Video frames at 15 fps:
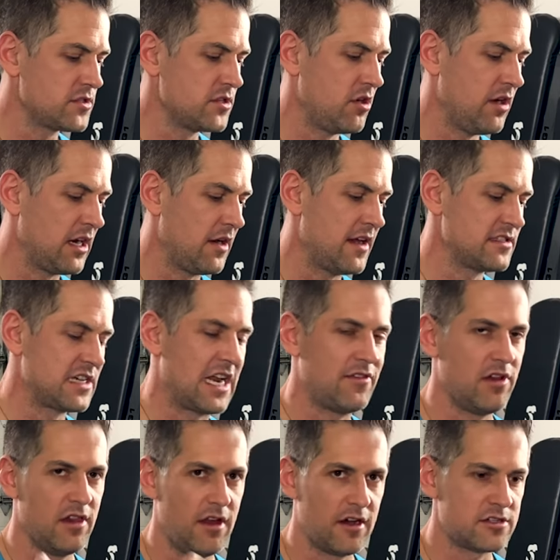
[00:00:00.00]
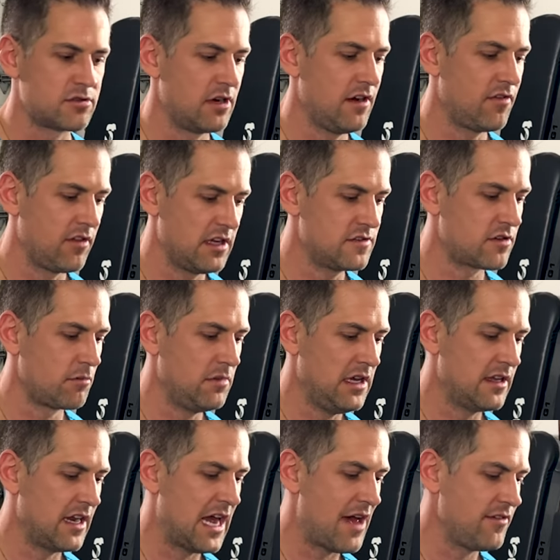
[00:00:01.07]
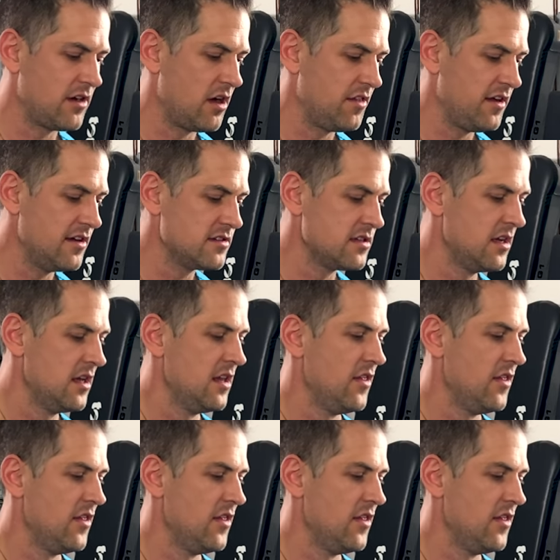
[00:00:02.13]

So again, that's kind of a luxury, at least for me, that having all these.